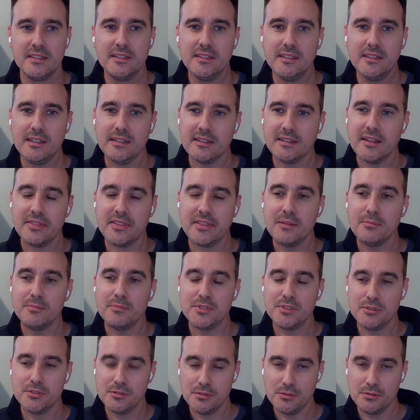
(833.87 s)
and get them
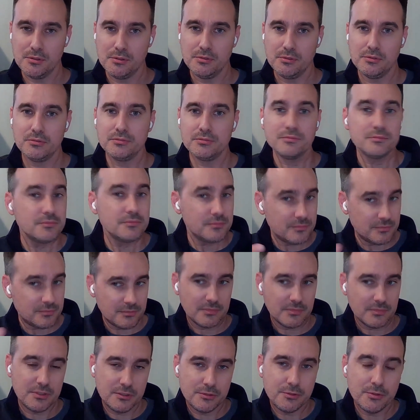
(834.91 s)
to
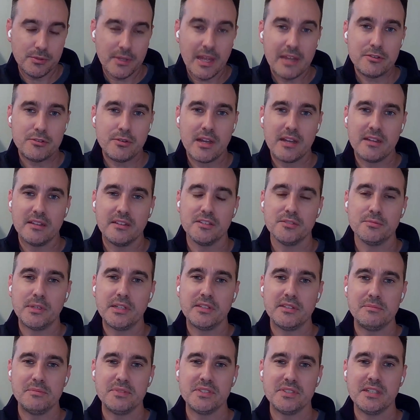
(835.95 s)
do that training as
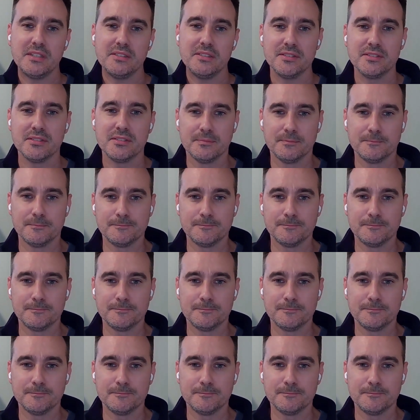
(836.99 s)
well themselves.